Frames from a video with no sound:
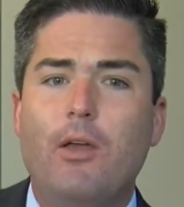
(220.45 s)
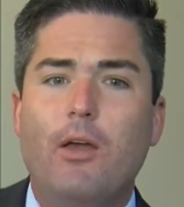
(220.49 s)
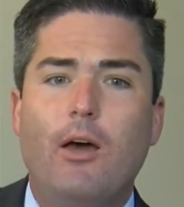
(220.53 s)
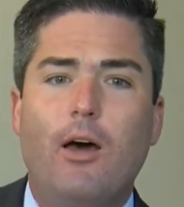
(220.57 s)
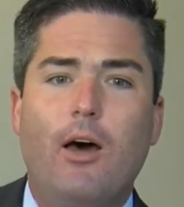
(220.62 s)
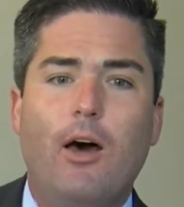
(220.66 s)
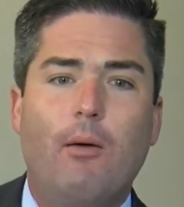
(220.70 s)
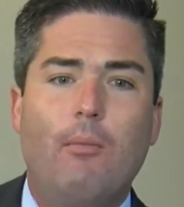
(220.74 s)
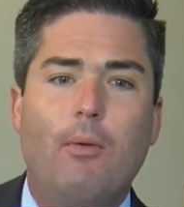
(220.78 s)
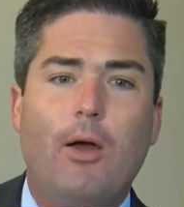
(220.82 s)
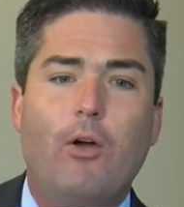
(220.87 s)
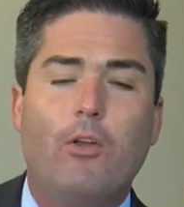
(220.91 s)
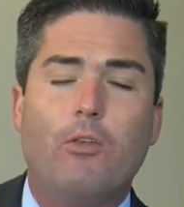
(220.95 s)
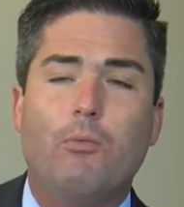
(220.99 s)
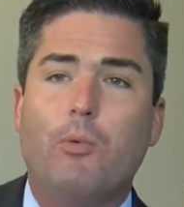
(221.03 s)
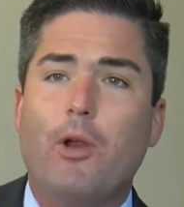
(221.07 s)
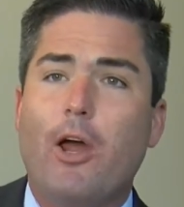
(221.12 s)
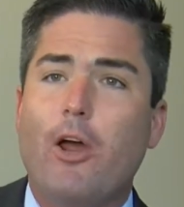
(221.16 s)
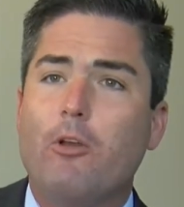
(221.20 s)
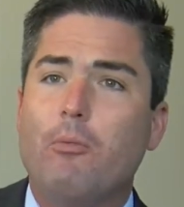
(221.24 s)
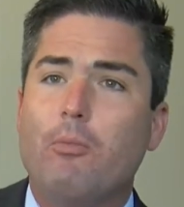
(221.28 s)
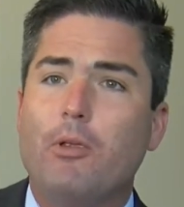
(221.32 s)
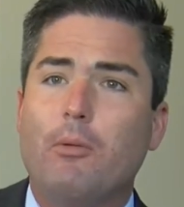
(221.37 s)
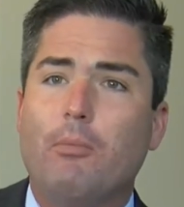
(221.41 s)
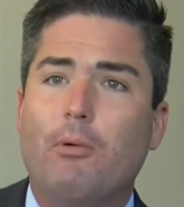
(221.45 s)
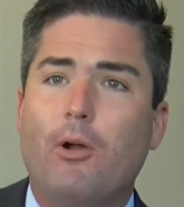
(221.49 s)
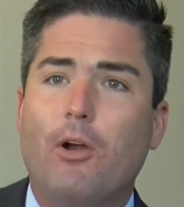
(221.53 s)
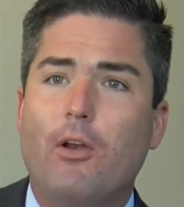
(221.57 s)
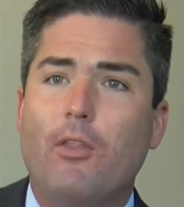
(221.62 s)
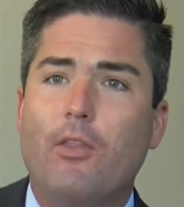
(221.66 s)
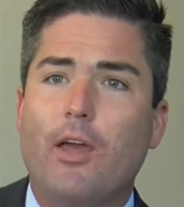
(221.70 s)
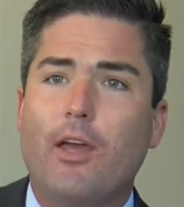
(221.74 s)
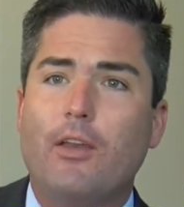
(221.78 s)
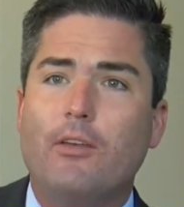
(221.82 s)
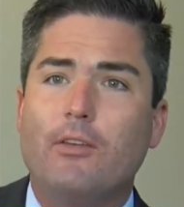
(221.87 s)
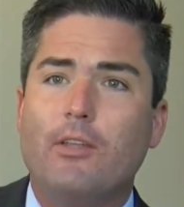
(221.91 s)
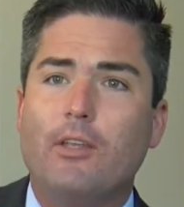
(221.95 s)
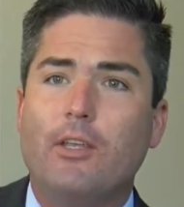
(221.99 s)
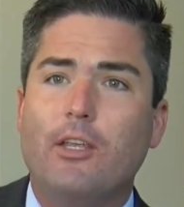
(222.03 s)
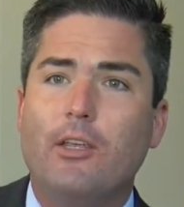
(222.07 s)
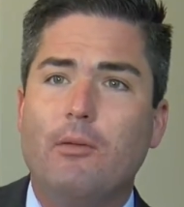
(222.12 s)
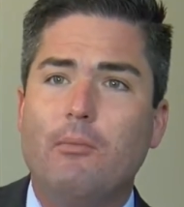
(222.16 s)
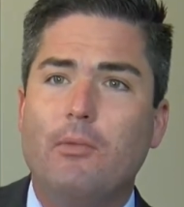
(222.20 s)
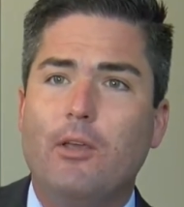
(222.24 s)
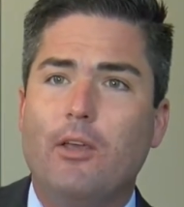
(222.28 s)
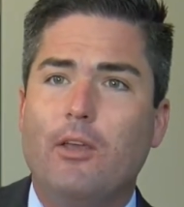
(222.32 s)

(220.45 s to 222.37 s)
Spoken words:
I was proud to be a part of that team.